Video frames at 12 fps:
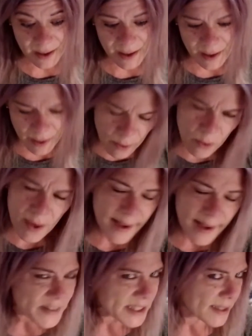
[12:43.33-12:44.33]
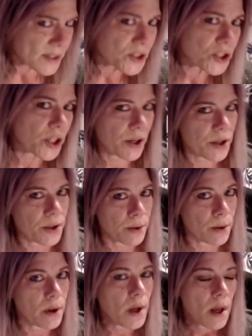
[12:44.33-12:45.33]
I have a teacher
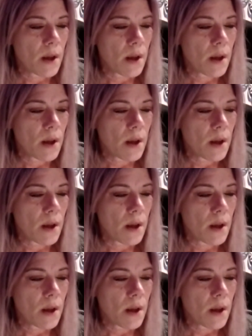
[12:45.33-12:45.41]
who